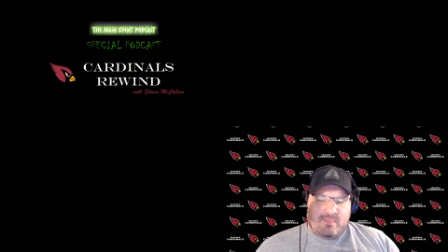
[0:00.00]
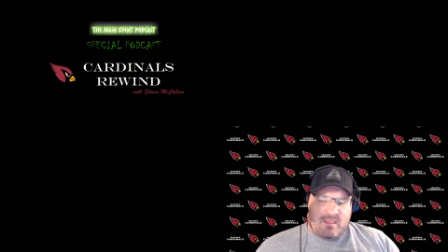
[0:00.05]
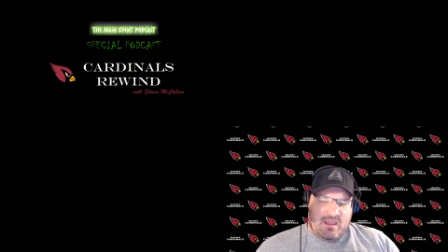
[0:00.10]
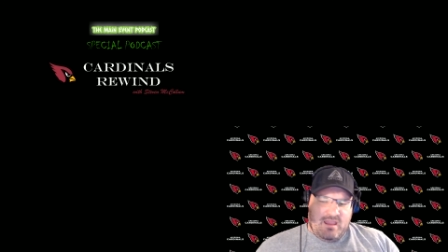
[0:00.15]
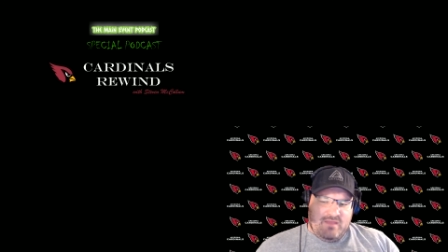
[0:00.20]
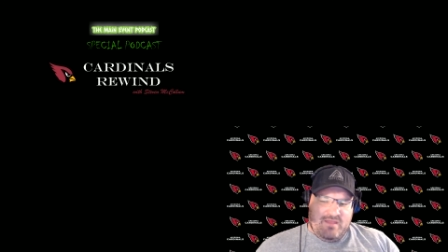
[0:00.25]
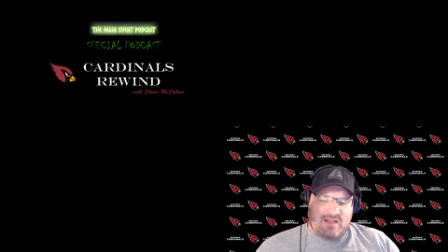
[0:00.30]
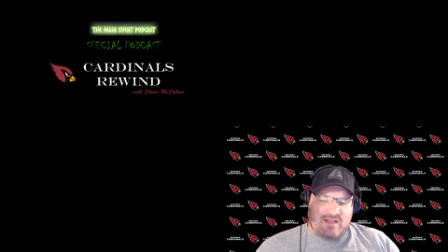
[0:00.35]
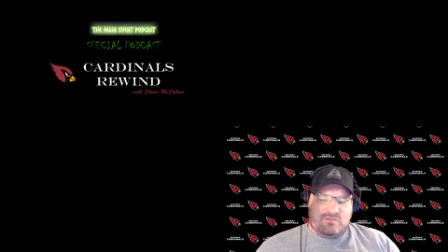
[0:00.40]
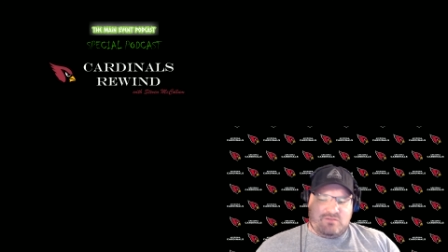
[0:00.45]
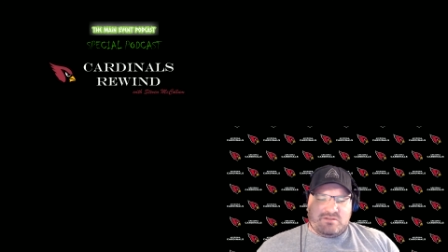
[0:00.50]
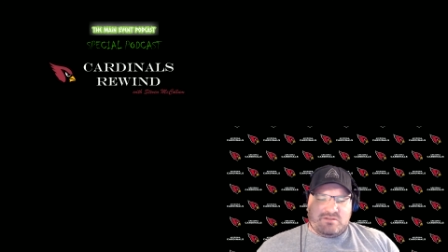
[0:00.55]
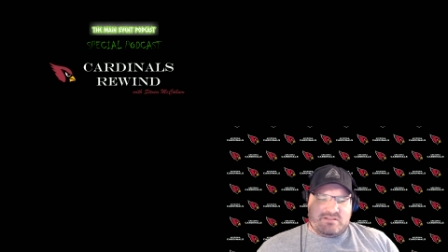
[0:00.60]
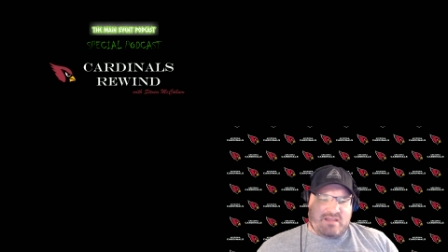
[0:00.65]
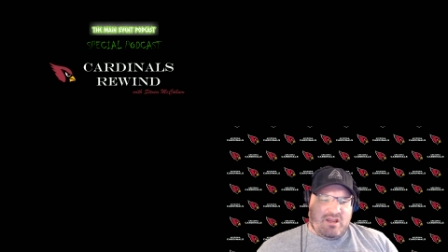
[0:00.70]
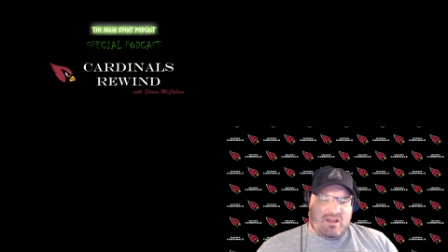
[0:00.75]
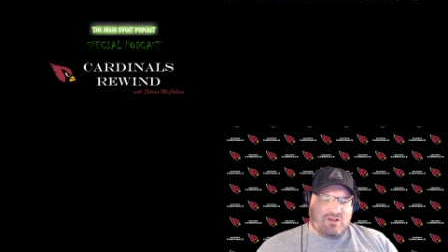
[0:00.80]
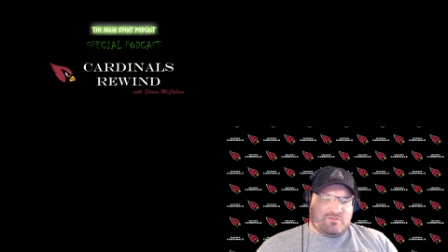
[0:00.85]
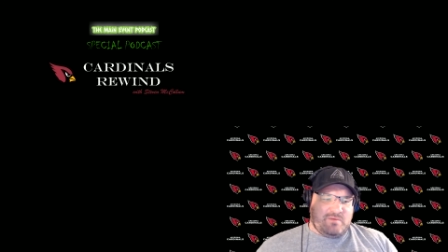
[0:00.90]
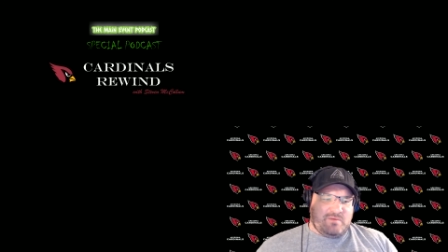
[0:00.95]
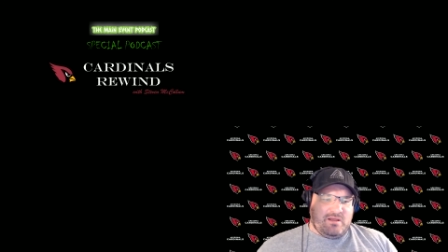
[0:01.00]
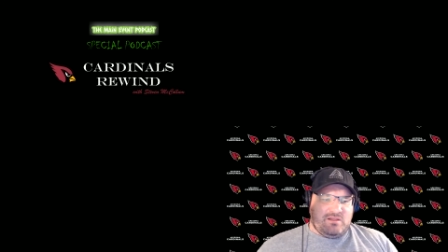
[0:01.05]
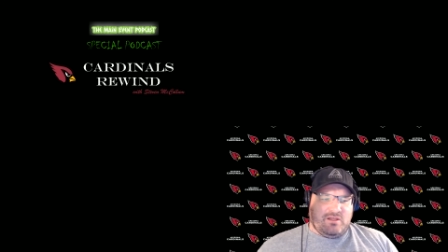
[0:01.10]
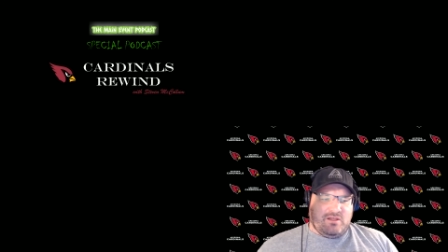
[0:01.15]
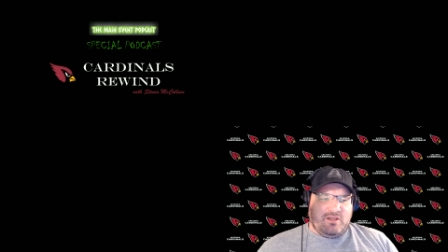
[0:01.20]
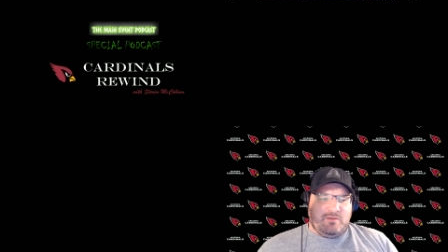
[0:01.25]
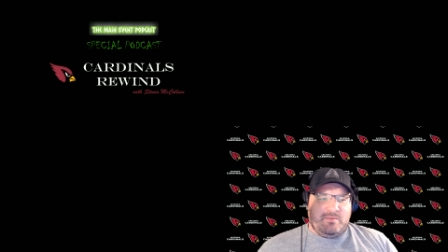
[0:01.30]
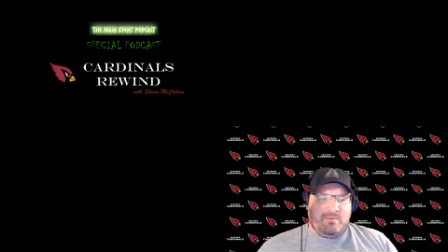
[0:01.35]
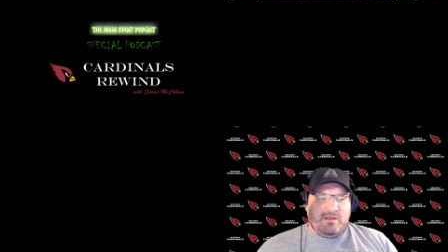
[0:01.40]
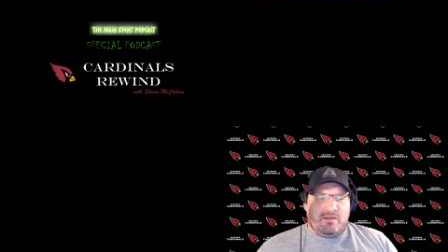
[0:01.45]
And that's what scares me a
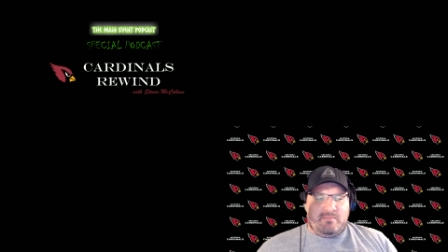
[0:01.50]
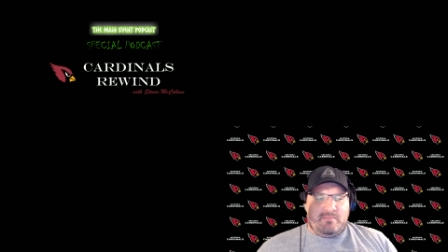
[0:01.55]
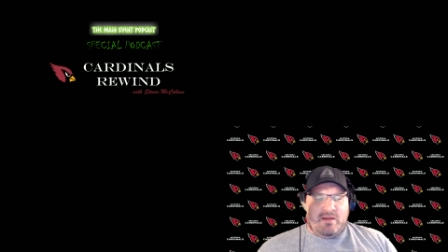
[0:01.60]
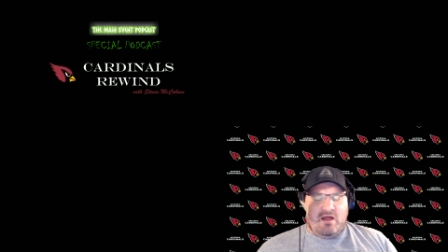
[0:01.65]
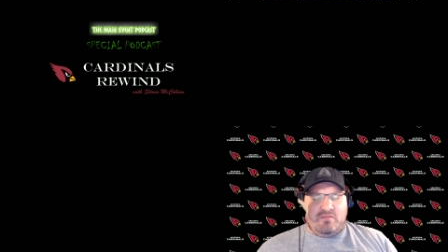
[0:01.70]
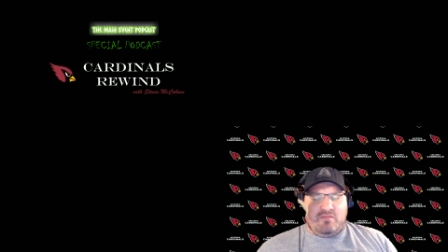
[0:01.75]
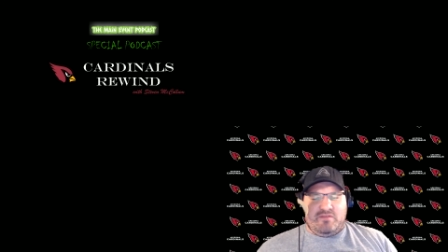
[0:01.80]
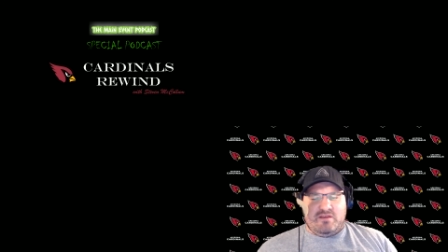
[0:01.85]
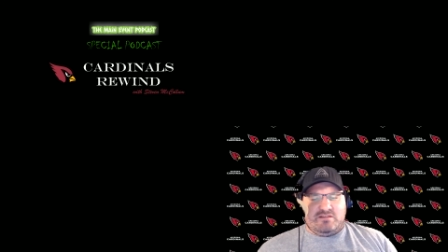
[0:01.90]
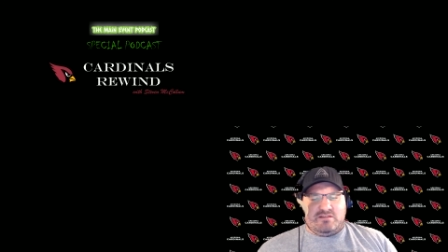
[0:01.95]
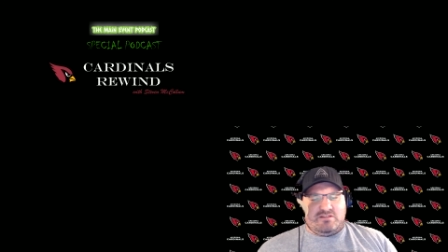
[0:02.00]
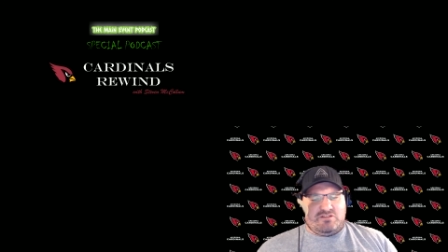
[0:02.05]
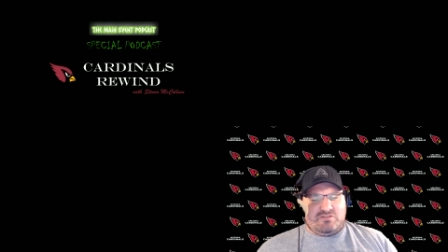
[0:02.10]
little bit about this,